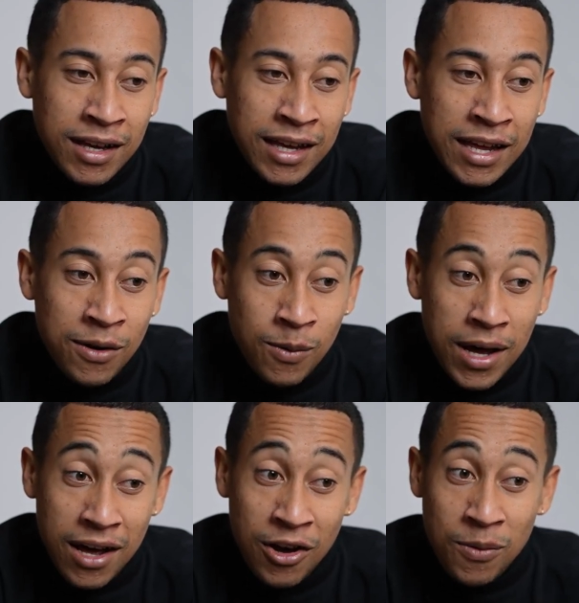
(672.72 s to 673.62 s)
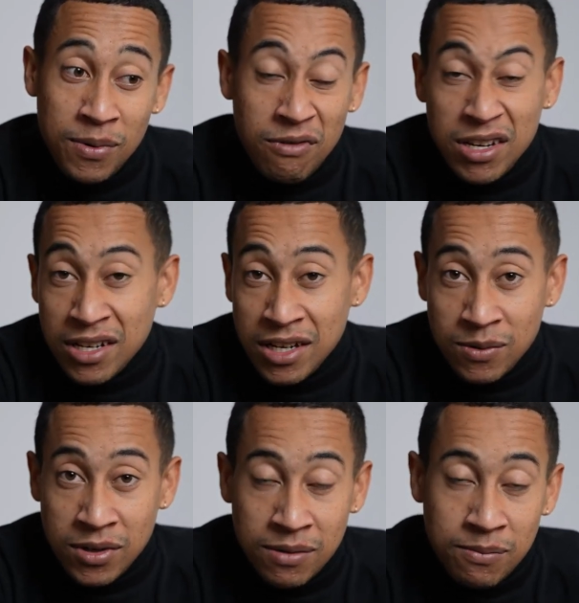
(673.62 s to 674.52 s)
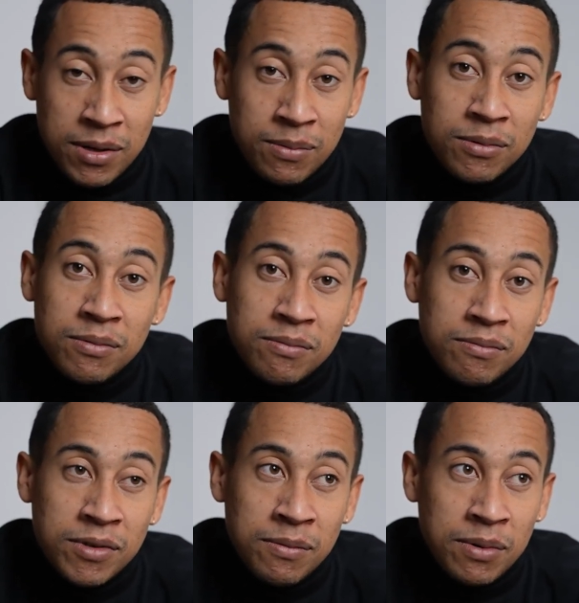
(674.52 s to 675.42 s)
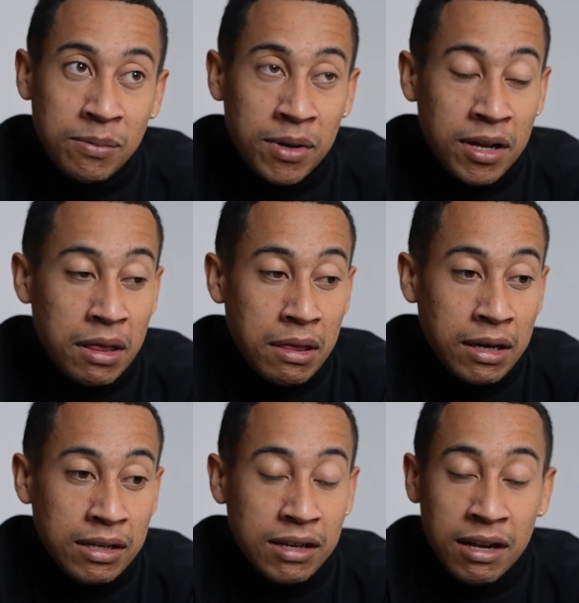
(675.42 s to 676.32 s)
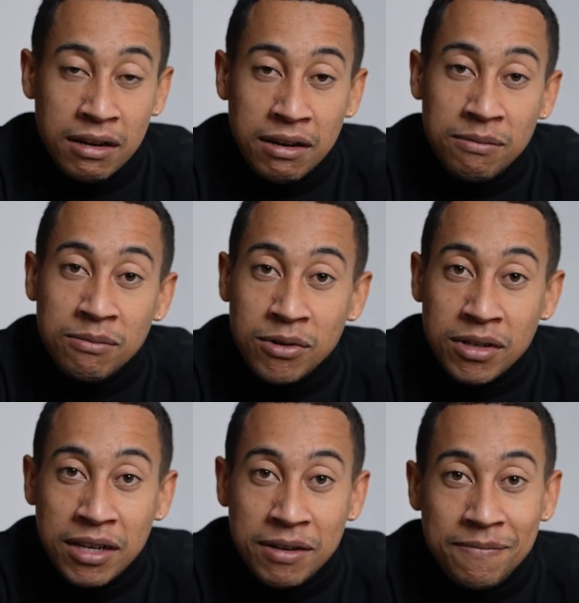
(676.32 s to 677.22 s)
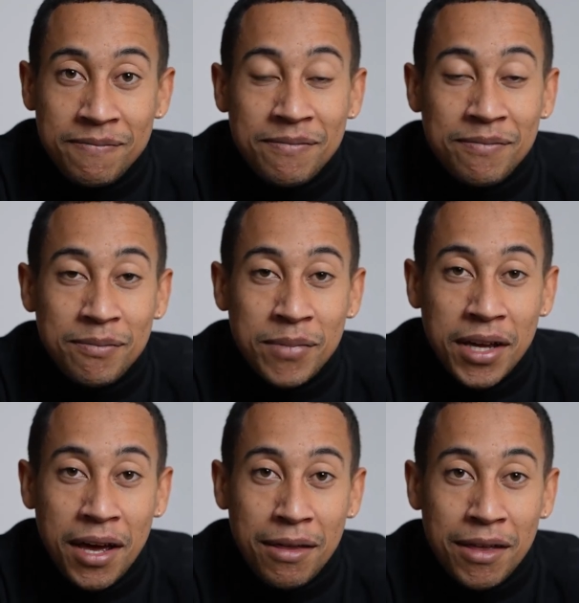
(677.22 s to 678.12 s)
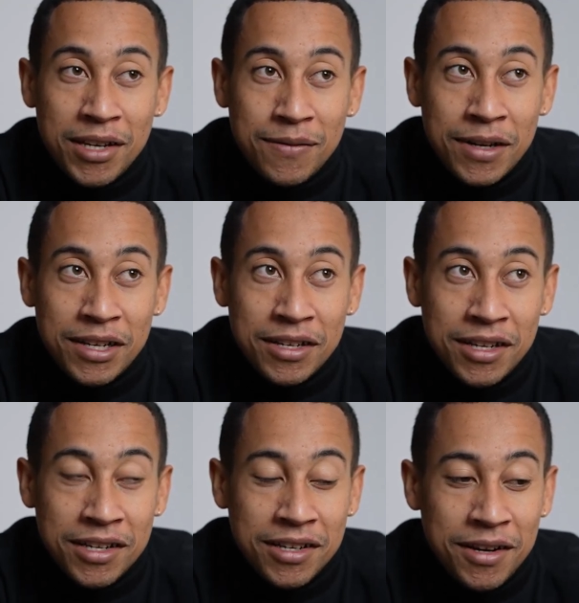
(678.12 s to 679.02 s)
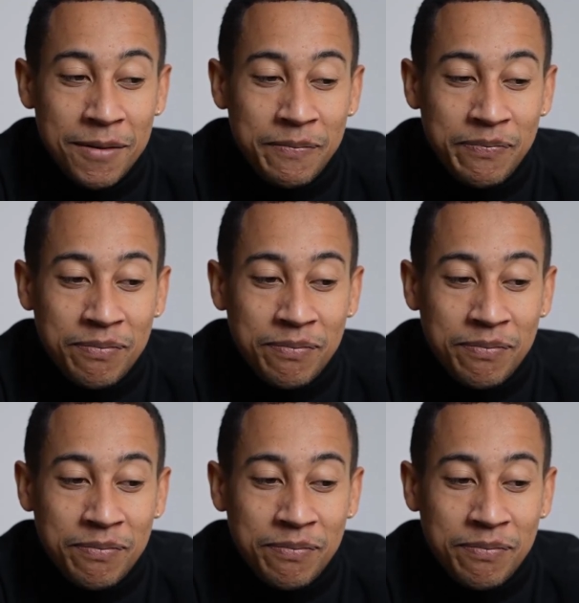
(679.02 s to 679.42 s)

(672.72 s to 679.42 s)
in a way, I hope it resonates with some people. Some people learn things. I don't know. We'll see. But yeah, thanks for listening, and